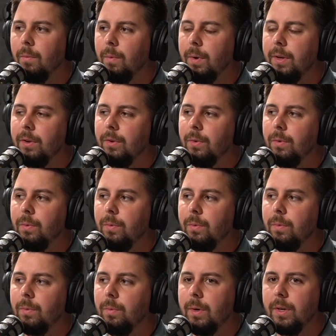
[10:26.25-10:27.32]
when you
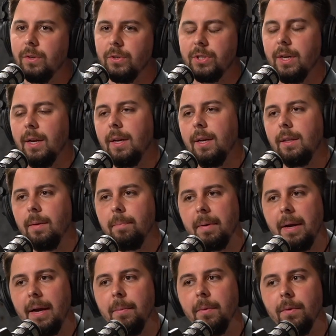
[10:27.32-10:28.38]
when you're studying the
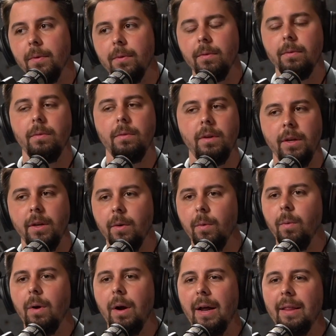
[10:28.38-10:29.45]
Bible, you
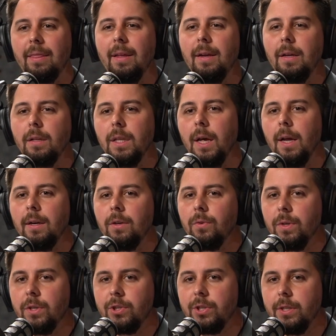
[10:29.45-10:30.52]
know, I think a lot of
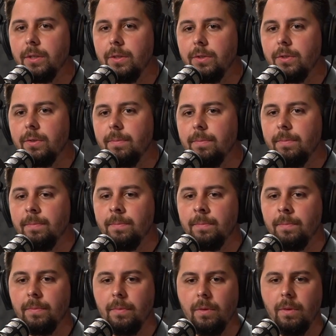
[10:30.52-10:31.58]
Christians
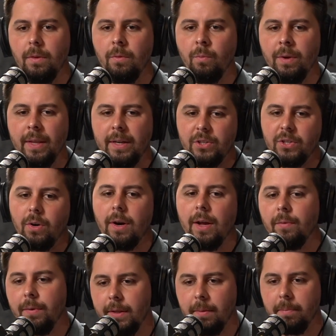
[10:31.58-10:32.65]
when they start
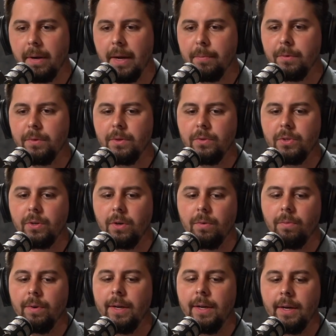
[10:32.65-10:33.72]
out reading the Bible, you start
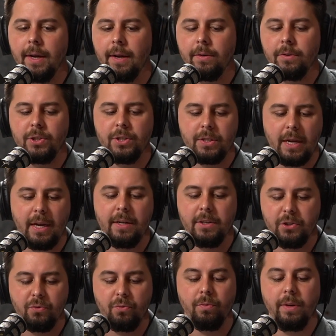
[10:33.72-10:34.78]
reading out just kind of
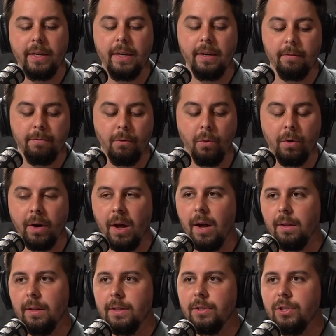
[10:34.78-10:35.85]
just reading for
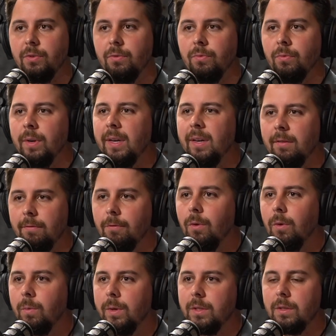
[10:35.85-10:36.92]
knowledge, you reading
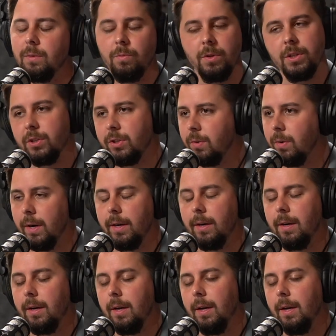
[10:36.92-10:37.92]
for wisdom, which is great.